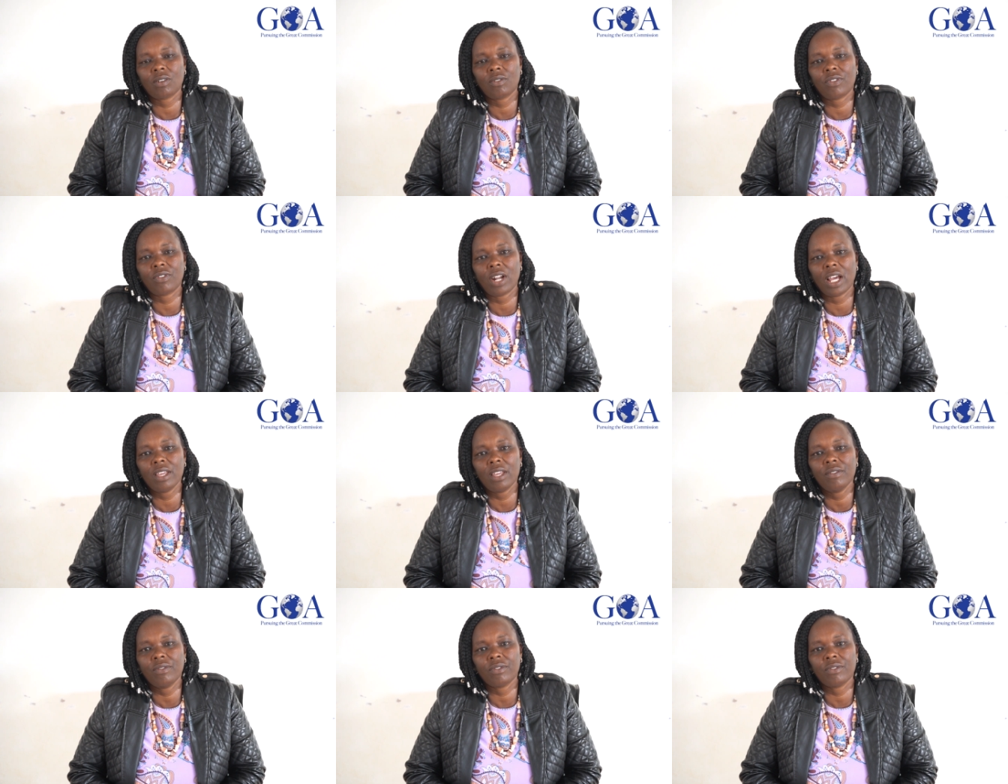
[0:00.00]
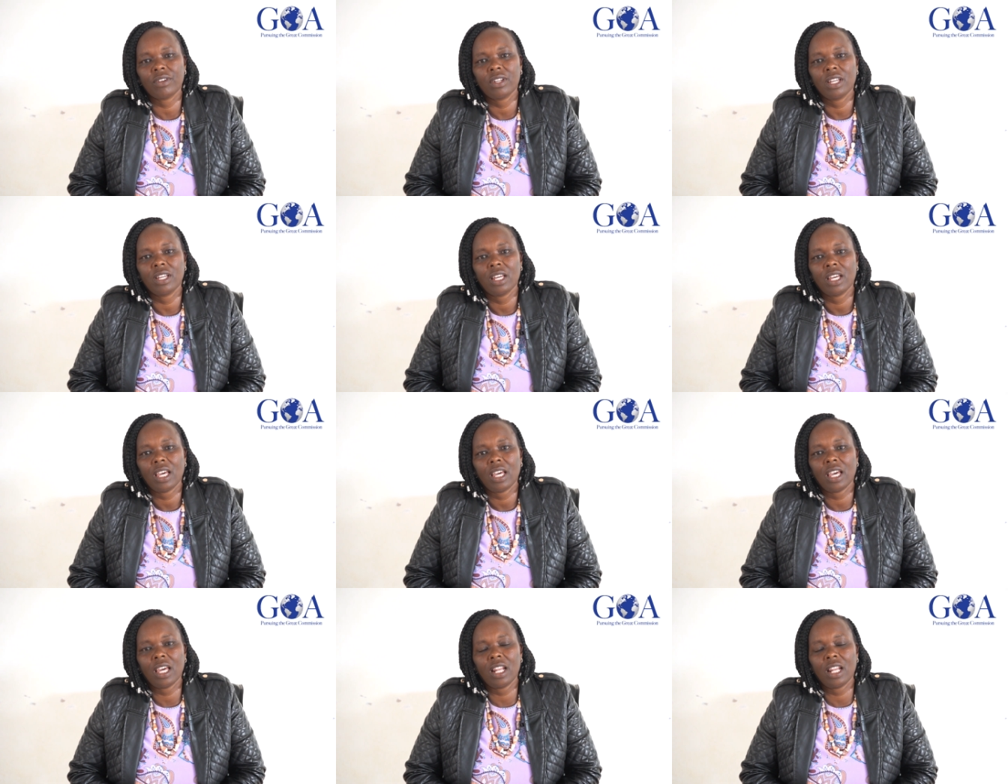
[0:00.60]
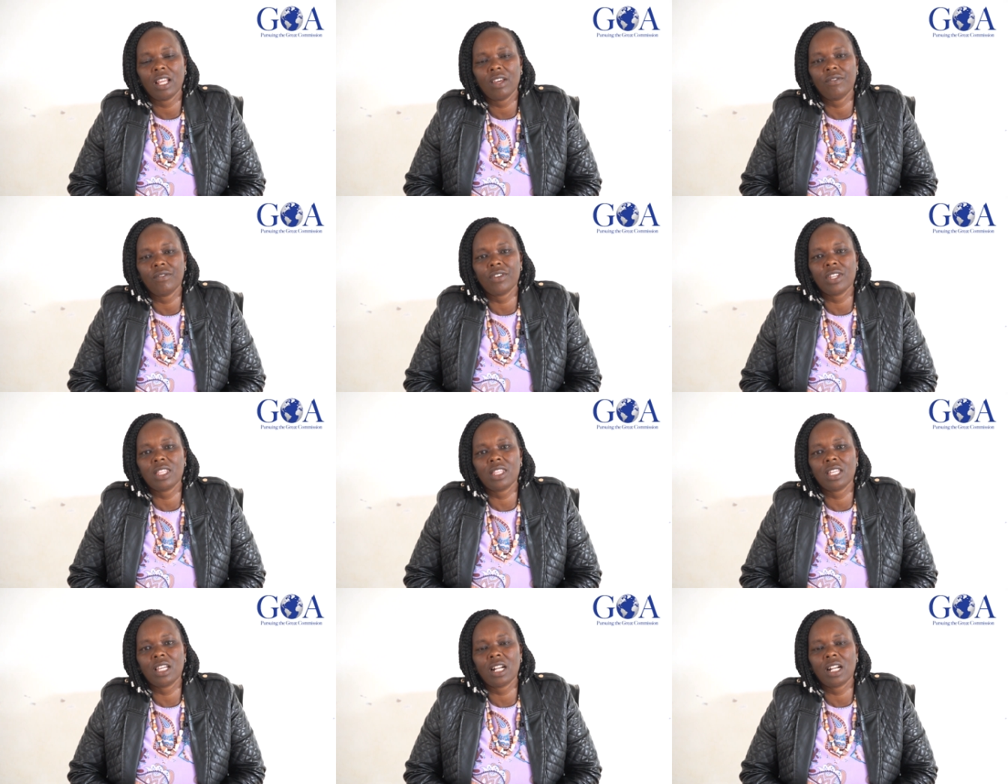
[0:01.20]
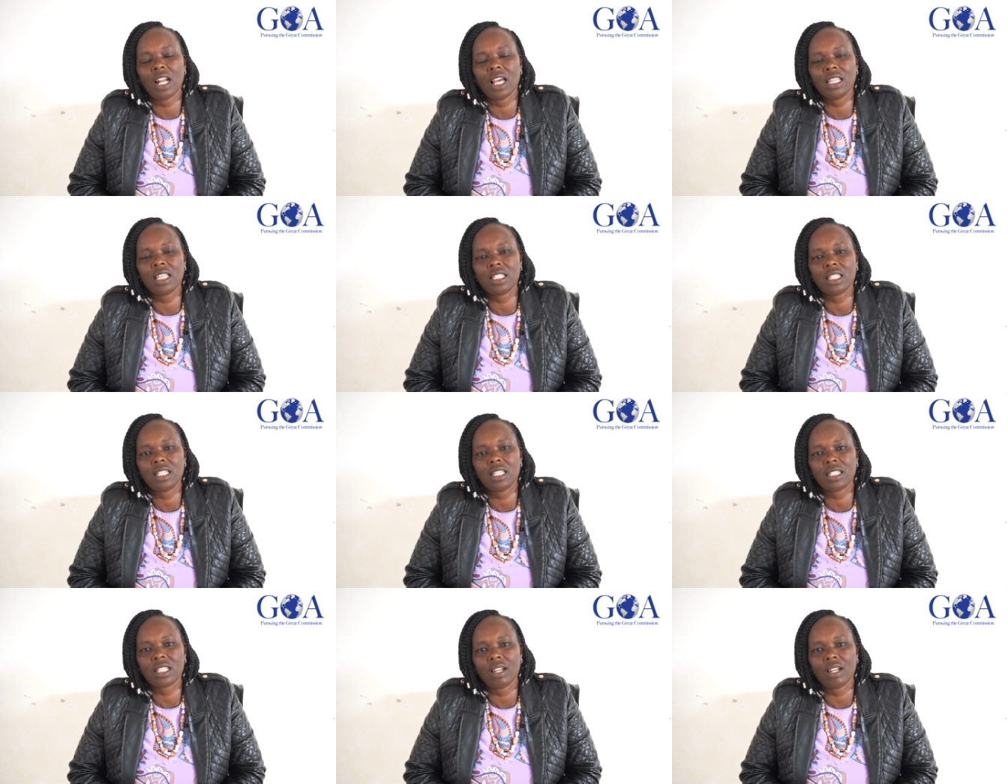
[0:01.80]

of life and everything lies